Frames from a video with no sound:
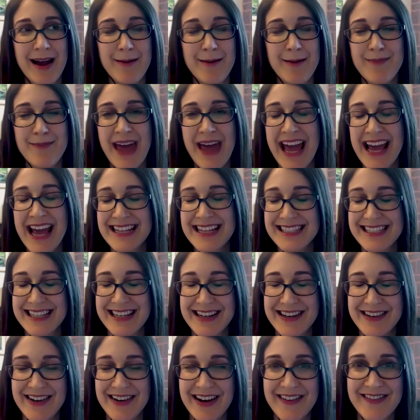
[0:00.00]
uh, paint
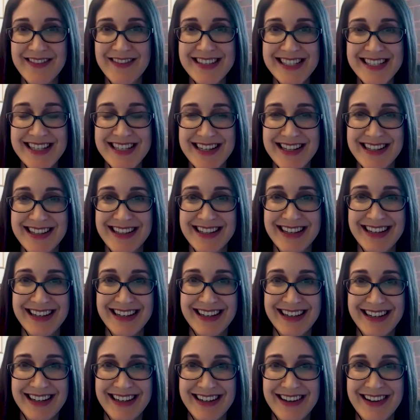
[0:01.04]
a, a vision
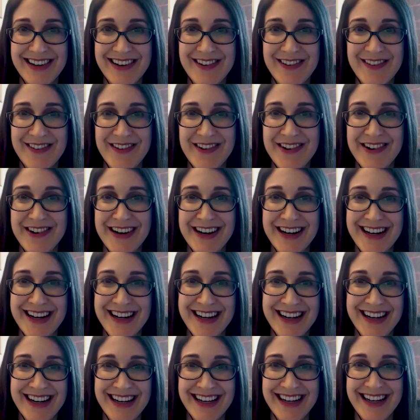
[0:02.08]

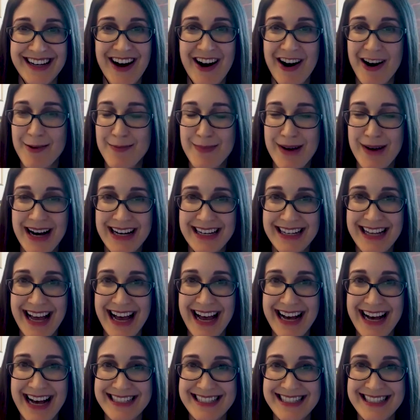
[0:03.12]
for our
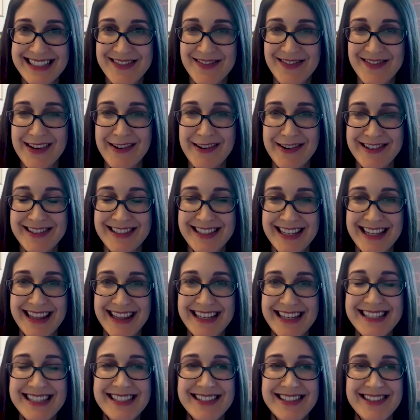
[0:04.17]
podcast viewers and
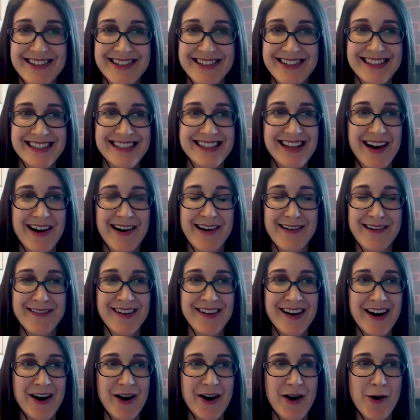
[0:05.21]
listeners of
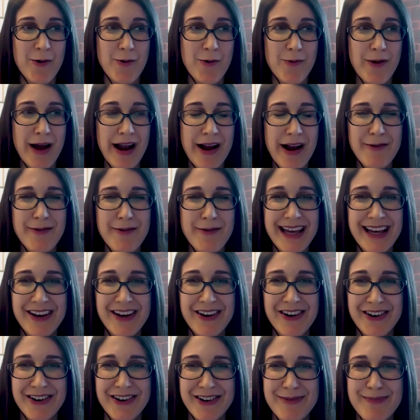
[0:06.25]
where we
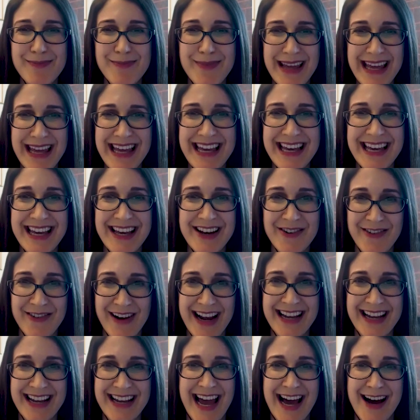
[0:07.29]
could be
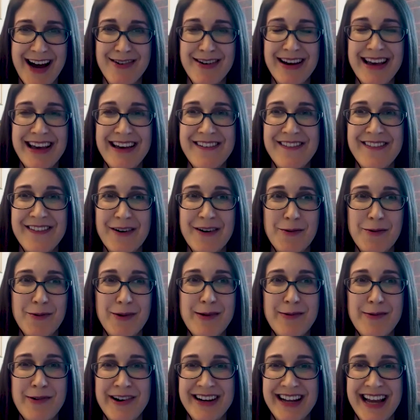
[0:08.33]
right now if
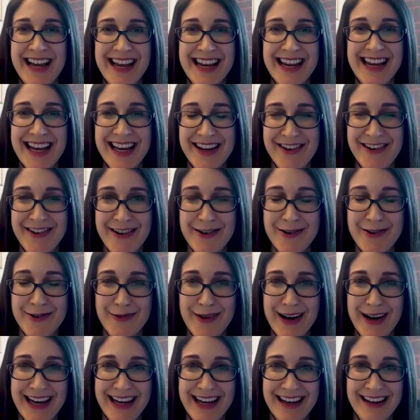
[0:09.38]
we weren't getting in our own
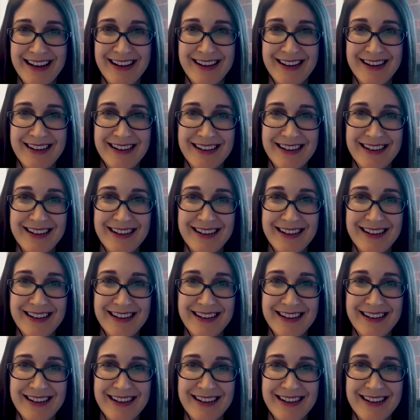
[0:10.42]
way?